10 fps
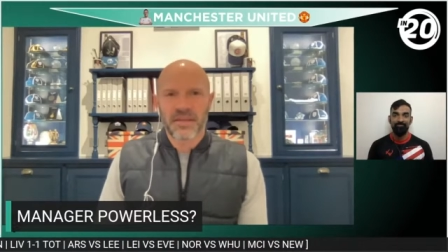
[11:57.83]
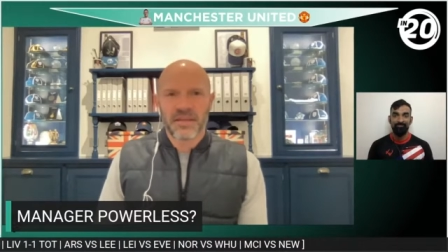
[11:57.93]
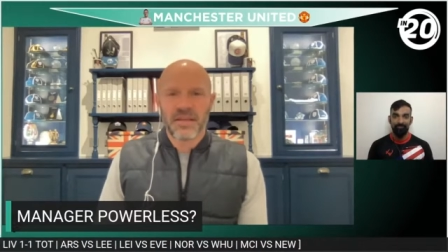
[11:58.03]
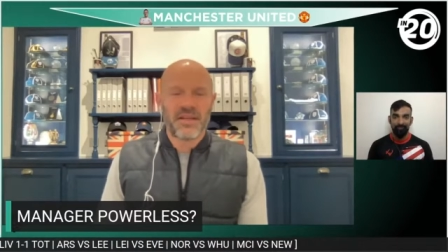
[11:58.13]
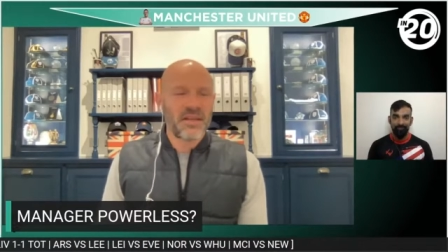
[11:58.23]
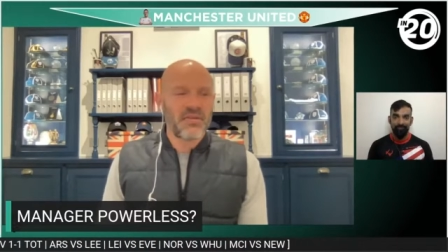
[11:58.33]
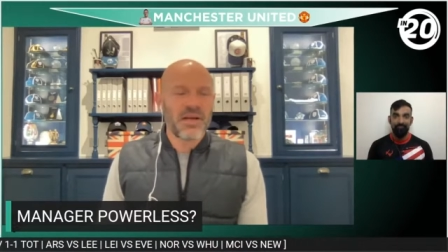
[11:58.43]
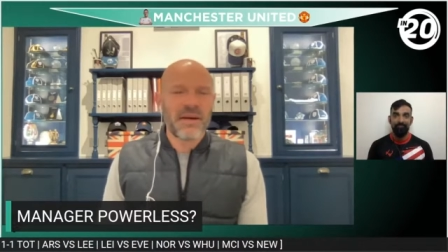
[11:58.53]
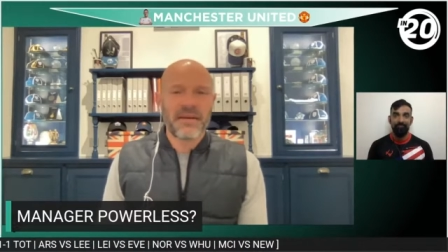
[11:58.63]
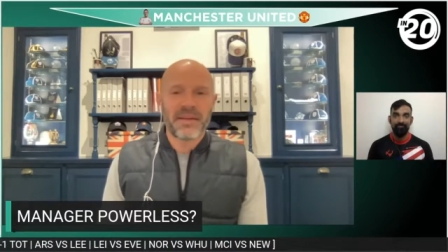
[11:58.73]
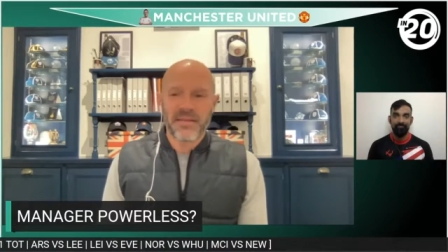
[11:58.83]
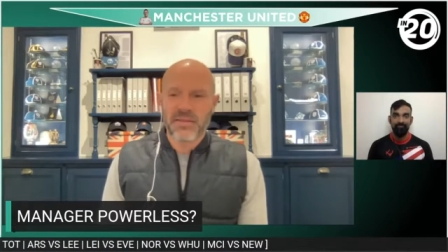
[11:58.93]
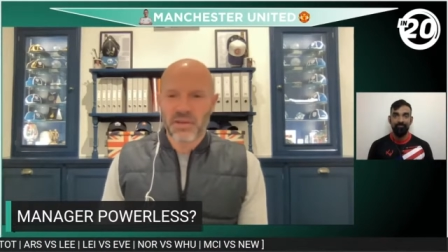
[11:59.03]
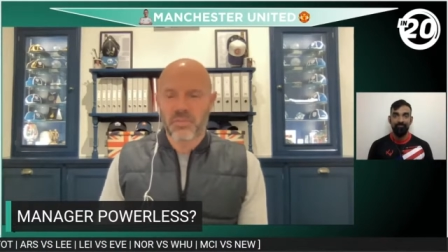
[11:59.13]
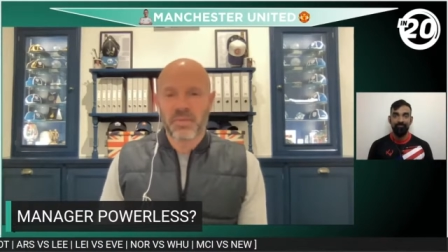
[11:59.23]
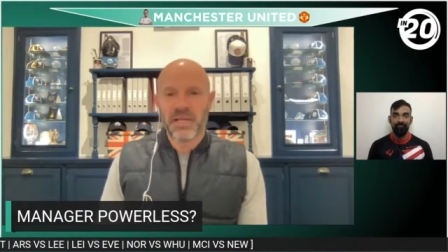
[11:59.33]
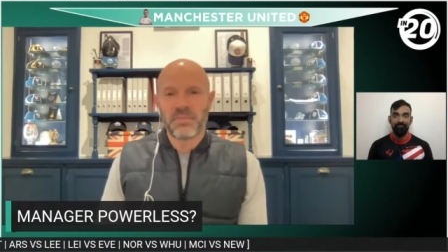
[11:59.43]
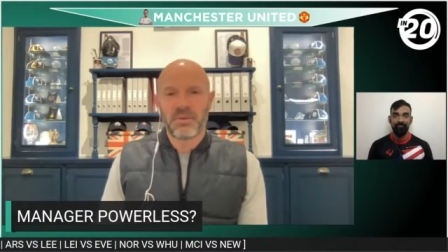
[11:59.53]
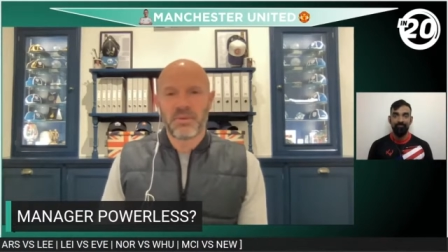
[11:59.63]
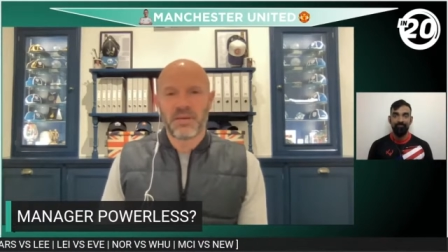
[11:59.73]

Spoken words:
You know, you don't go out and get the top people